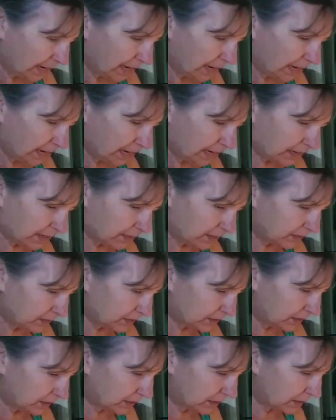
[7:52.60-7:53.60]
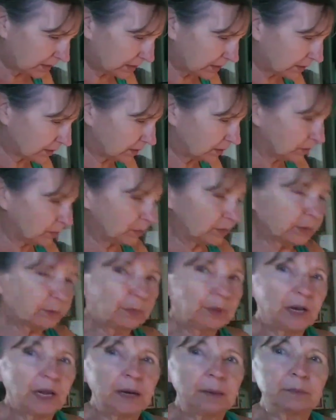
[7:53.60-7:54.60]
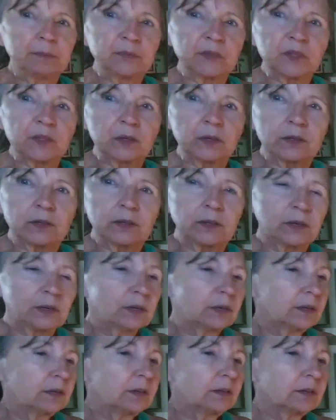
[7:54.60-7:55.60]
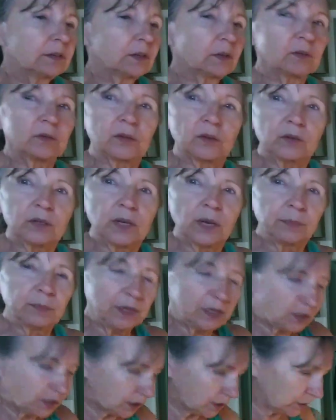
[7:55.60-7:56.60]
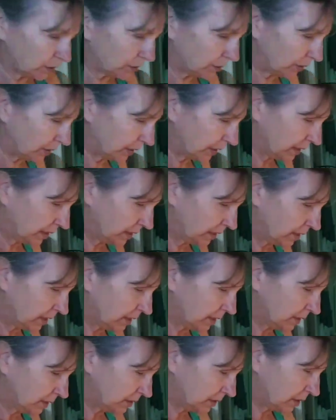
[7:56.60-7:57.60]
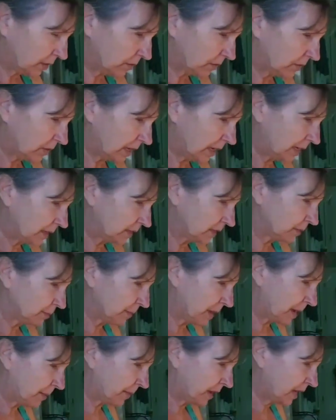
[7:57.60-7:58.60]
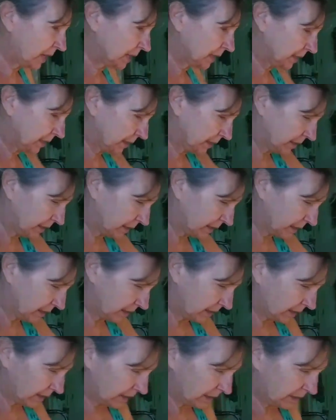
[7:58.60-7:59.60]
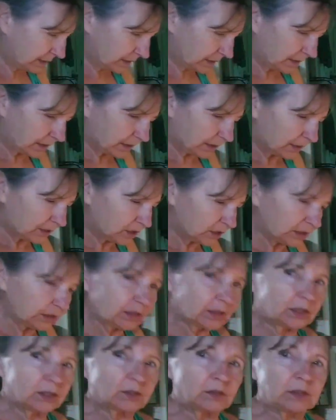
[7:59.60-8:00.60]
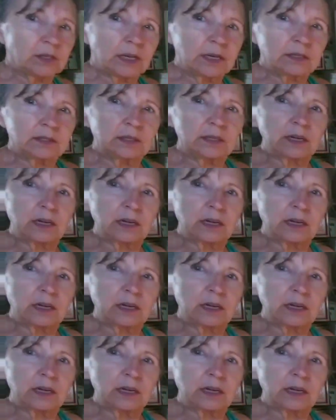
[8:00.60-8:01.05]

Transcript: and uh, three plums. Those are yummy too. So thanks, Mama. She still takes